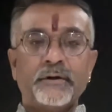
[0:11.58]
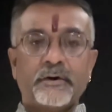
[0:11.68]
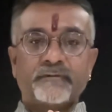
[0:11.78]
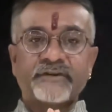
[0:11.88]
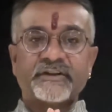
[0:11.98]

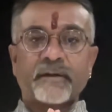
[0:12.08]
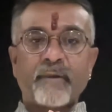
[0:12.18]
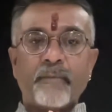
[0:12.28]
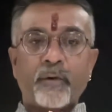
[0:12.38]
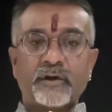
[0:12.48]
of the
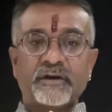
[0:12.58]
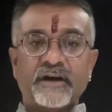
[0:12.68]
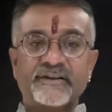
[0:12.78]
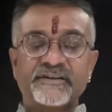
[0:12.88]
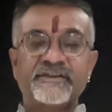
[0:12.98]
Dharma
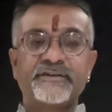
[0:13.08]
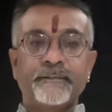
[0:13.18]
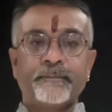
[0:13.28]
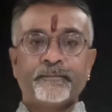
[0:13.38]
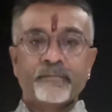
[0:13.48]
podcast.
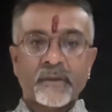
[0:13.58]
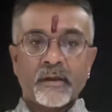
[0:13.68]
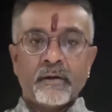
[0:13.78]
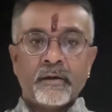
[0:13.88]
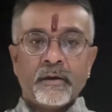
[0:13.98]

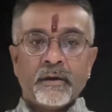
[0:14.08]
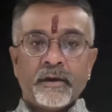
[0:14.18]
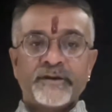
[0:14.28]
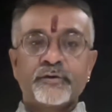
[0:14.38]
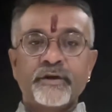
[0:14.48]

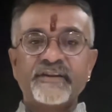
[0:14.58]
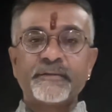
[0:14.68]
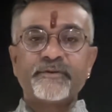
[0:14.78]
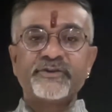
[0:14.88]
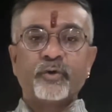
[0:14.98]
In today's
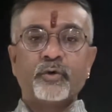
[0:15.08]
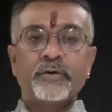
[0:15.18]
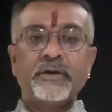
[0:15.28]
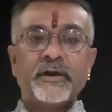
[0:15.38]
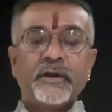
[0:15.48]
episode,
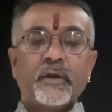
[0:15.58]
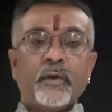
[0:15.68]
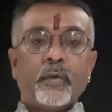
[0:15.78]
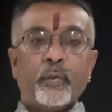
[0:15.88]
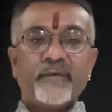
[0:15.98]

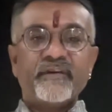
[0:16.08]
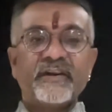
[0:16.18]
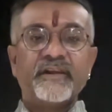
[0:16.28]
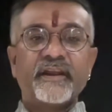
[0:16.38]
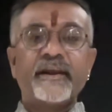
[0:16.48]
we will
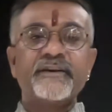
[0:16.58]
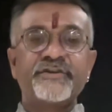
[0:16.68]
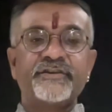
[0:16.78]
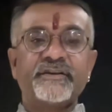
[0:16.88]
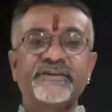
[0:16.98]

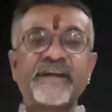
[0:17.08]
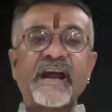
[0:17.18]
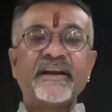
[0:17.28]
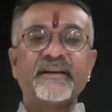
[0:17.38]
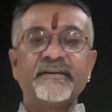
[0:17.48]
narrate the
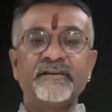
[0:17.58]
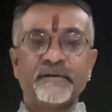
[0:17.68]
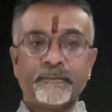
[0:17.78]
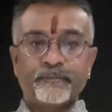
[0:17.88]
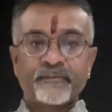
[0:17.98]
sad and the
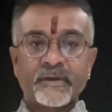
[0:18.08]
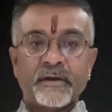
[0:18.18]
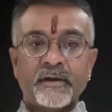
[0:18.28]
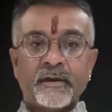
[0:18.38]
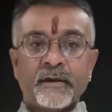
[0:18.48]

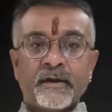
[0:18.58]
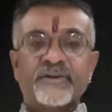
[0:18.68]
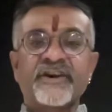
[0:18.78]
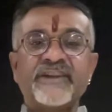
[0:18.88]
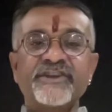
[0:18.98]

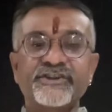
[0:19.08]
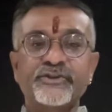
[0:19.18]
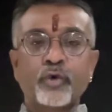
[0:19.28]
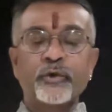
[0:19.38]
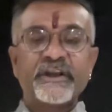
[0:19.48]
tragic
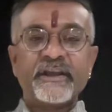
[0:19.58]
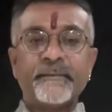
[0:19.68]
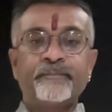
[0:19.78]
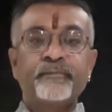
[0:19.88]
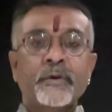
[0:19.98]
story
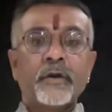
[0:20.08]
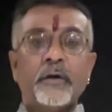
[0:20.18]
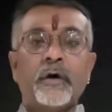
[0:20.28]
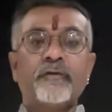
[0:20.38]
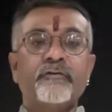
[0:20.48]

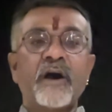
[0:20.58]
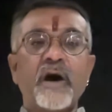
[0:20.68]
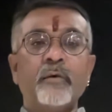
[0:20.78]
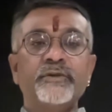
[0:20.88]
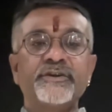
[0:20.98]
of
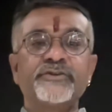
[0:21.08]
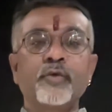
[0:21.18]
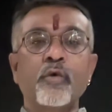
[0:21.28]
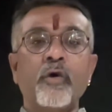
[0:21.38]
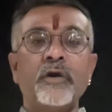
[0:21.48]
how the
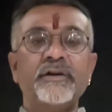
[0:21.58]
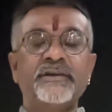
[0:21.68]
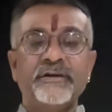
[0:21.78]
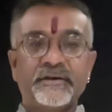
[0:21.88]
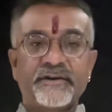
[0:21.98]
so-called
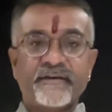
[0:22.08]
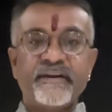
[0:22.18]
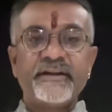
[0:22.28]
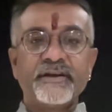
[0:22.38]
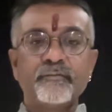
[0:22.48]

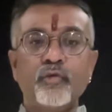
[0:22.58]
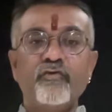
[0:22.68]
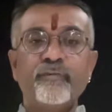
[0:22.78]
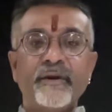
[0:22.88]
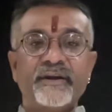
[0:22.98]
Dravidian
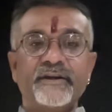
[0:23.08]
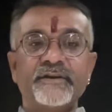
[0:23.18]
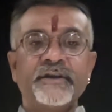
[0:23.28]
movement